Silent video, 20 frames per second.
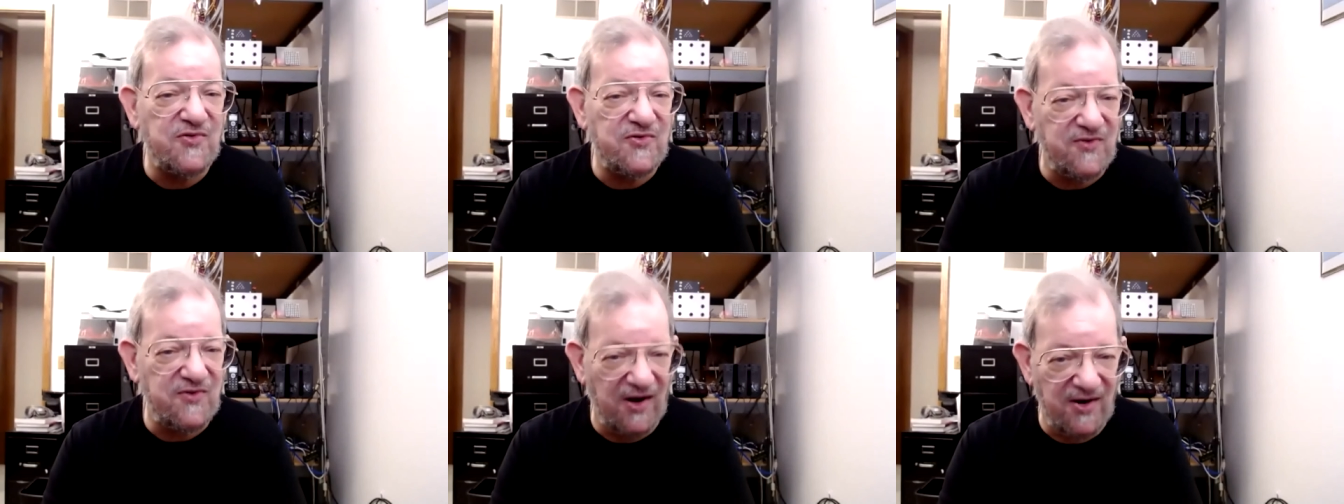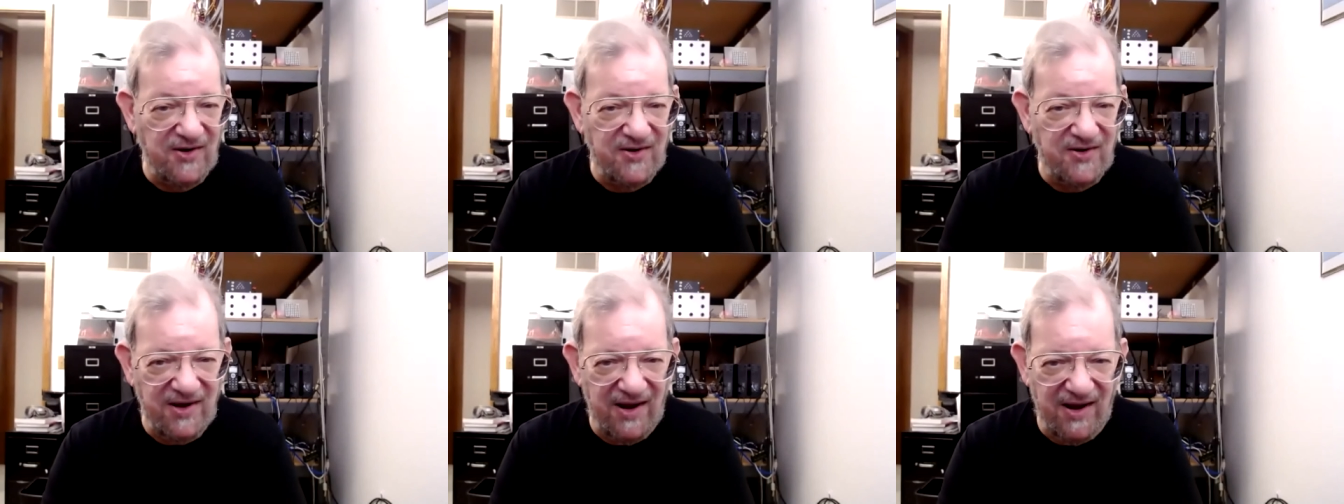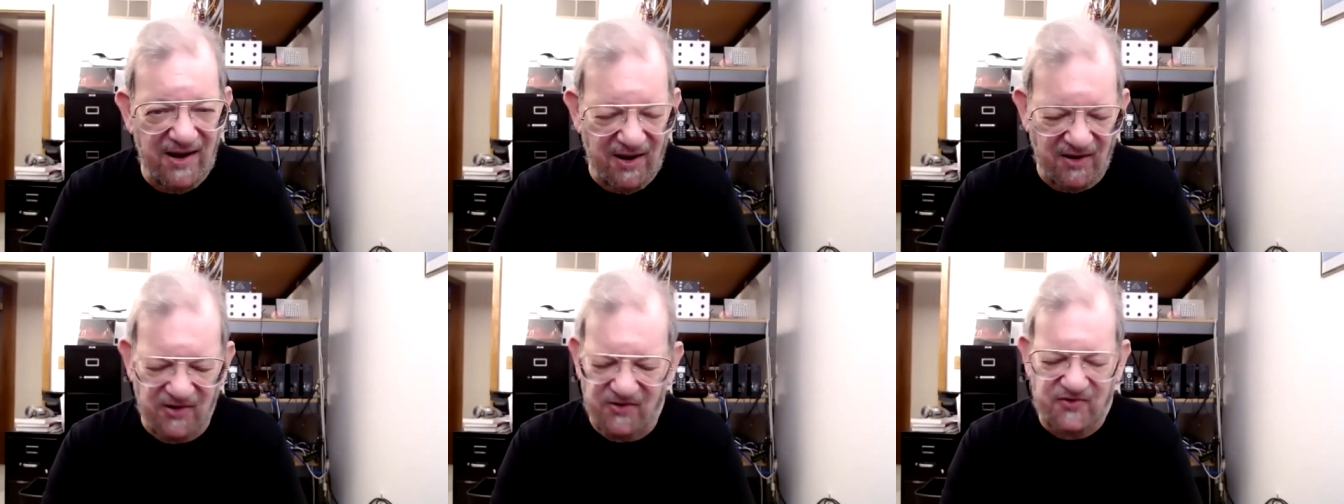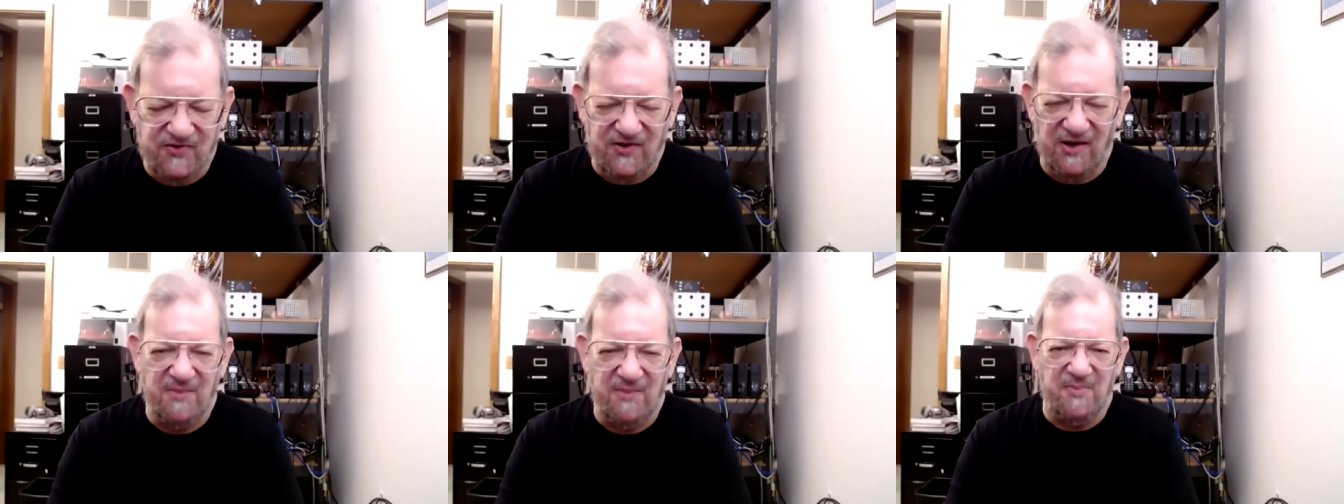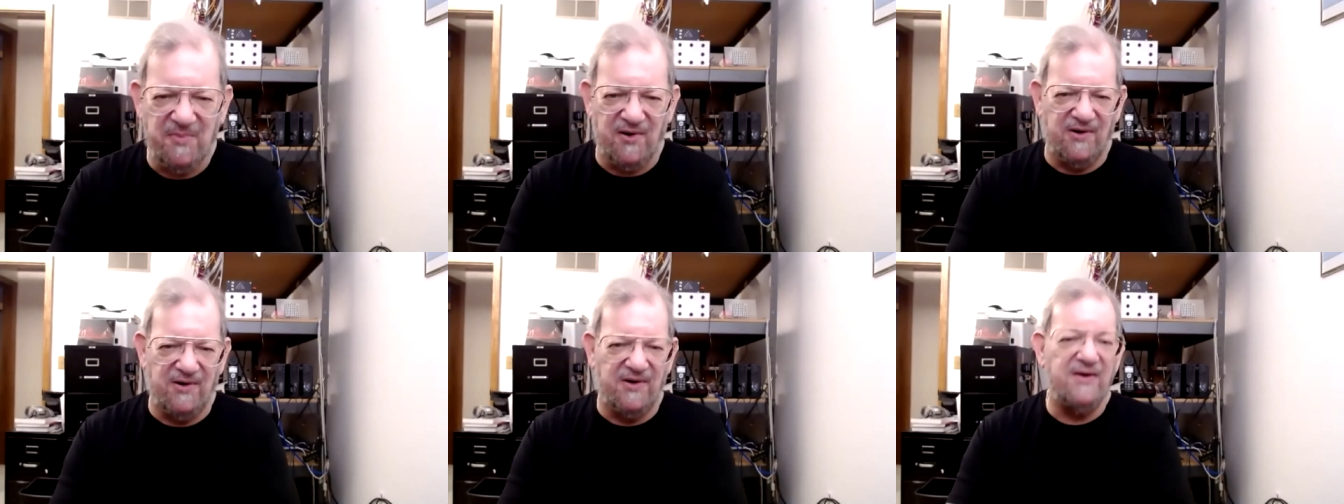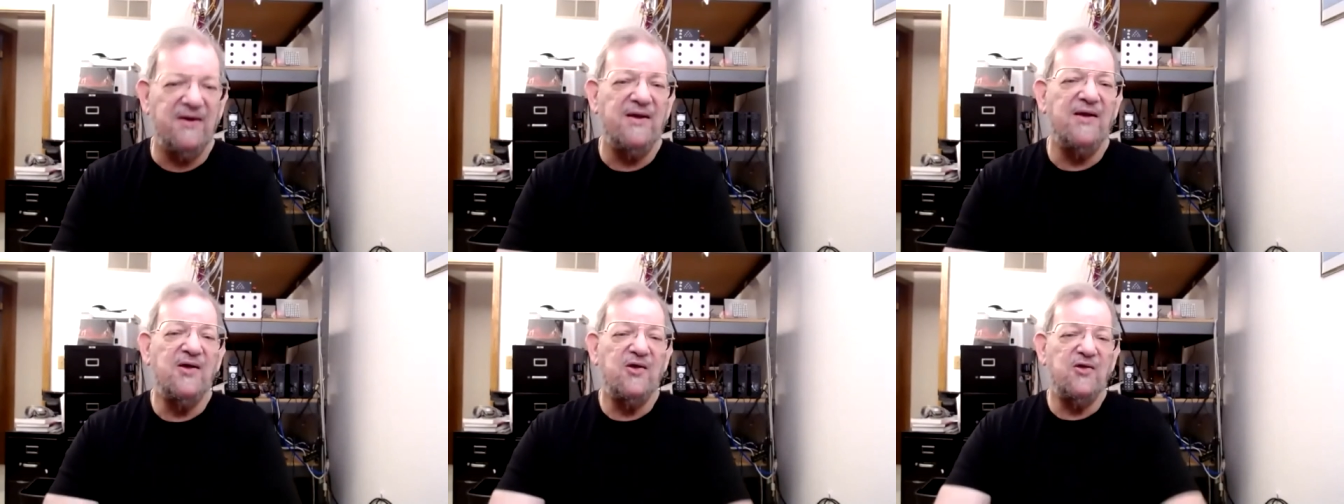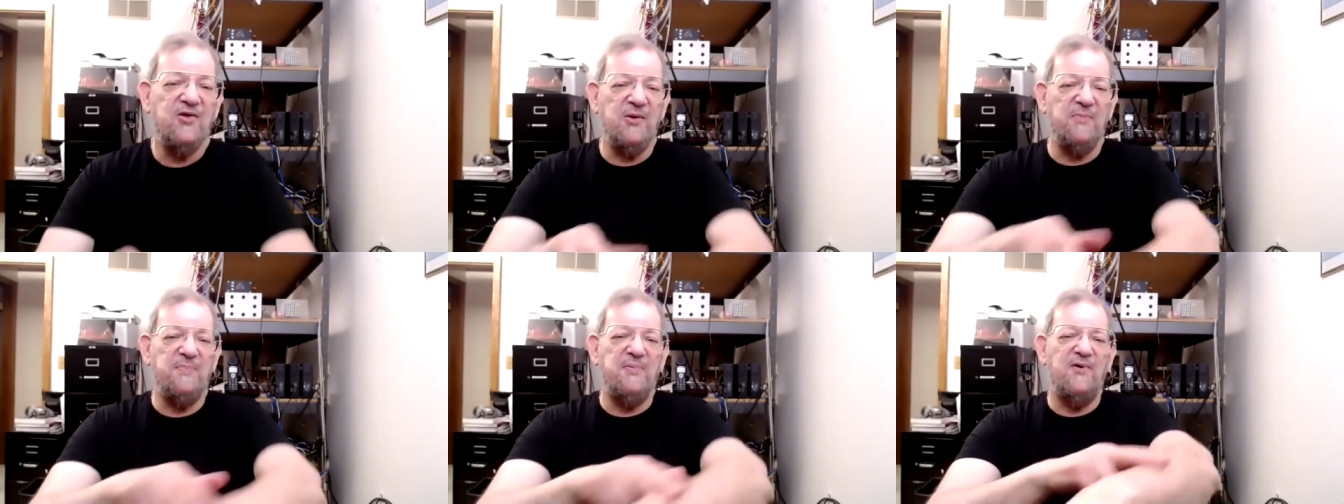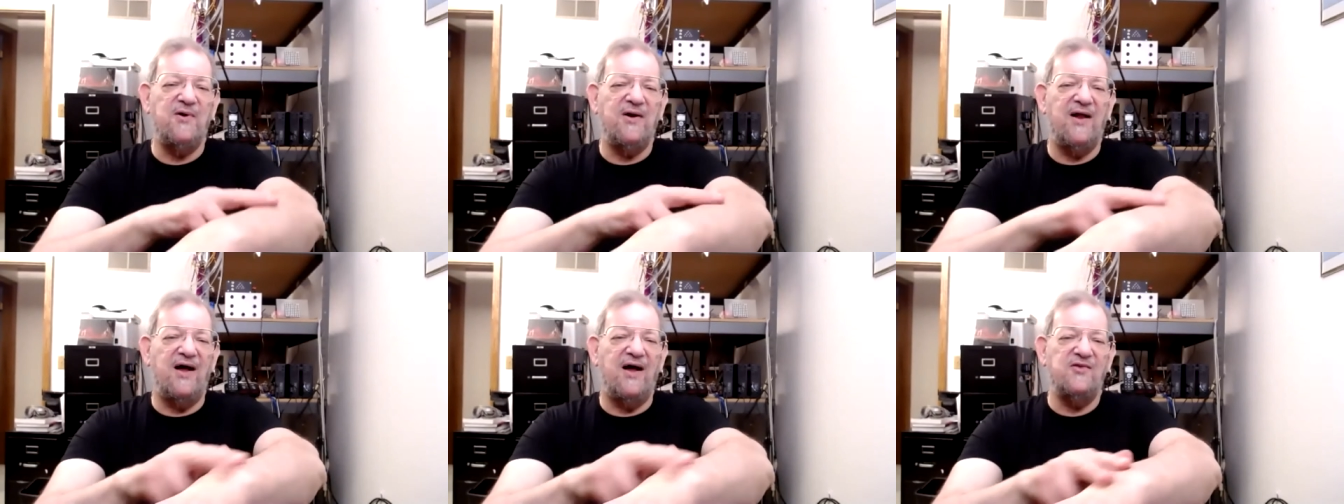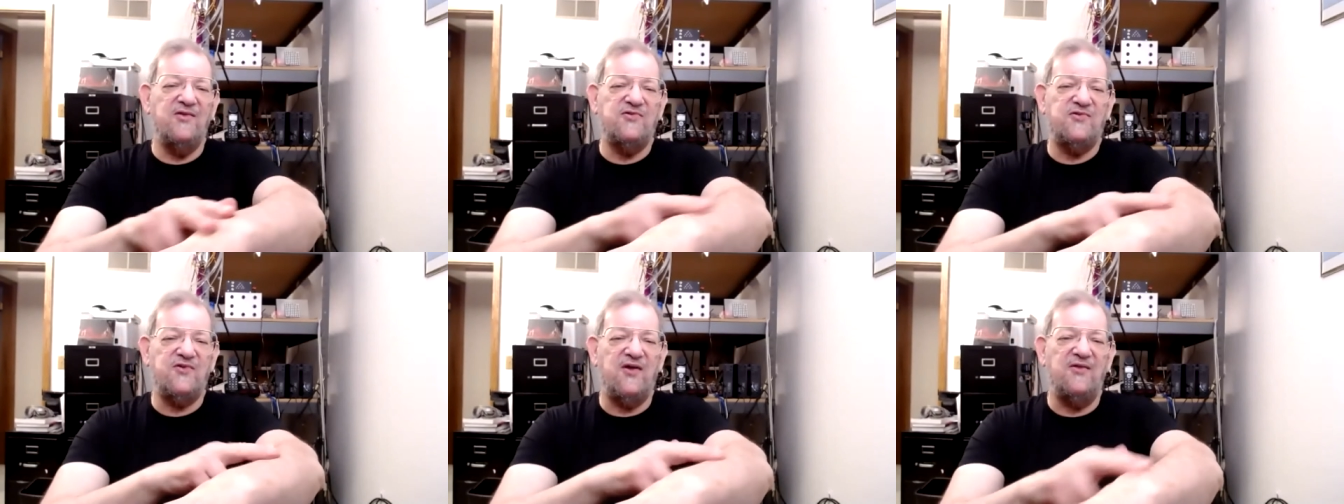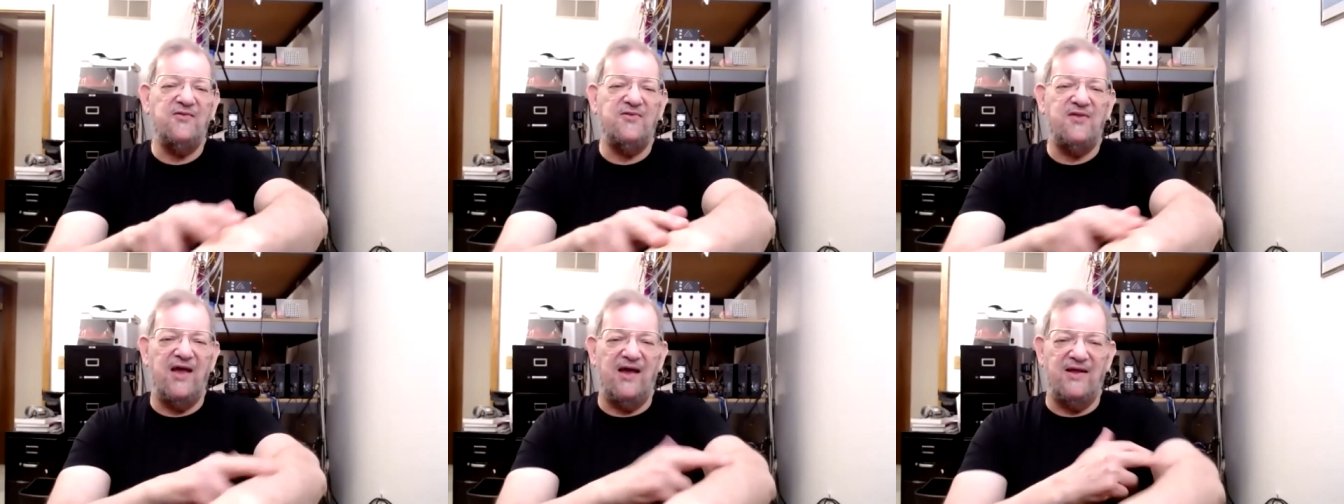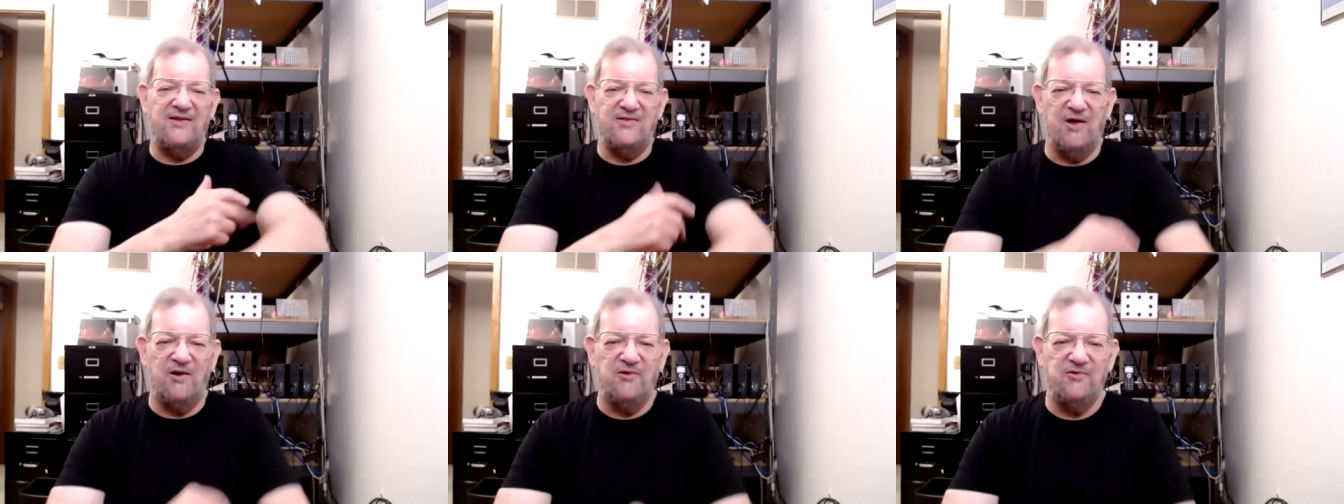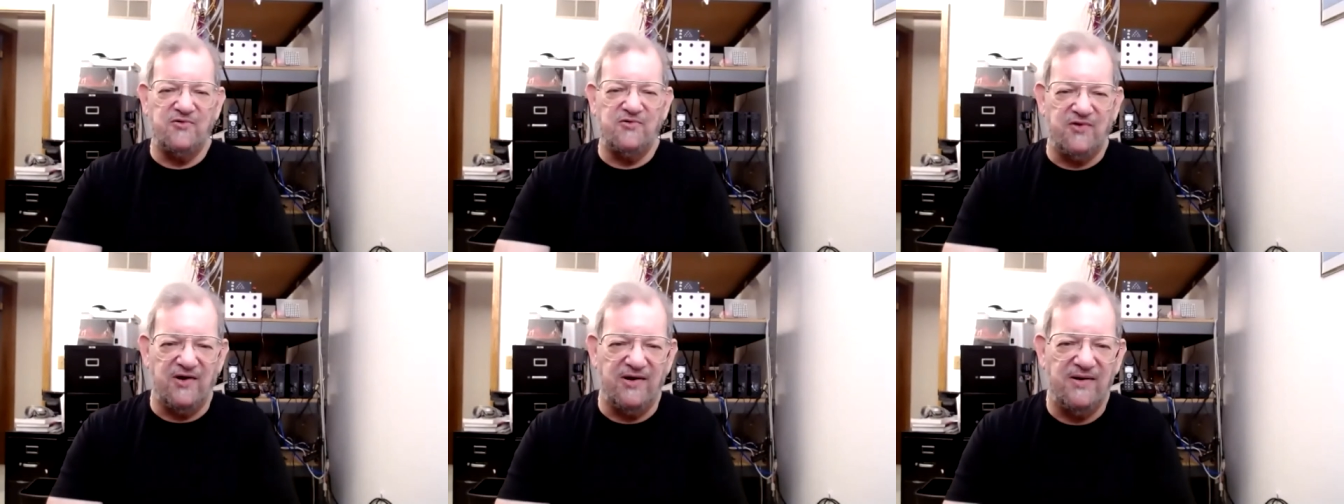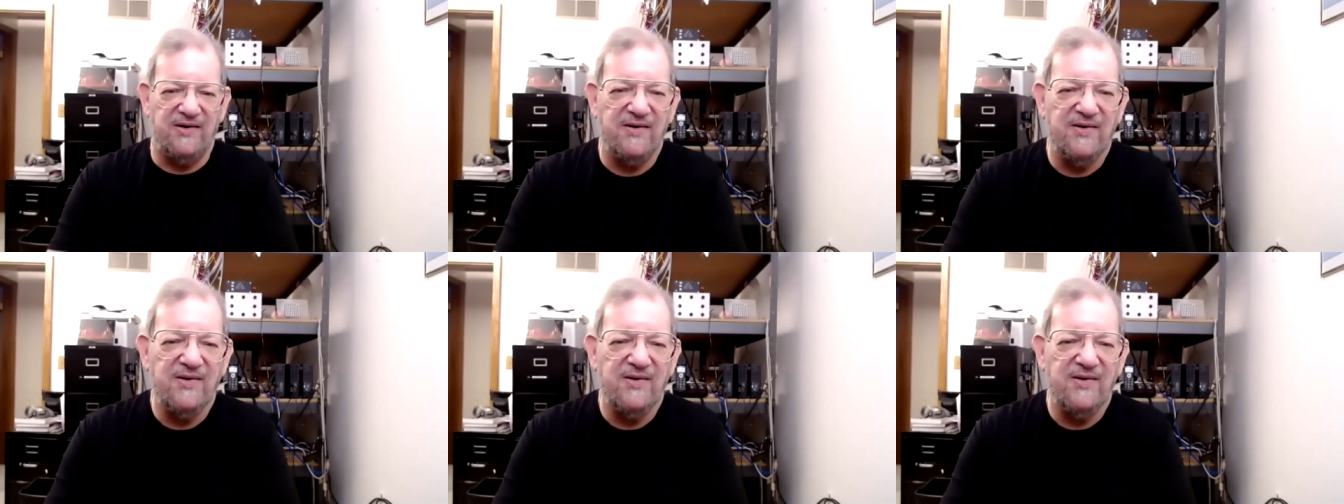sun uh, sunburn, you put on suntan lotion,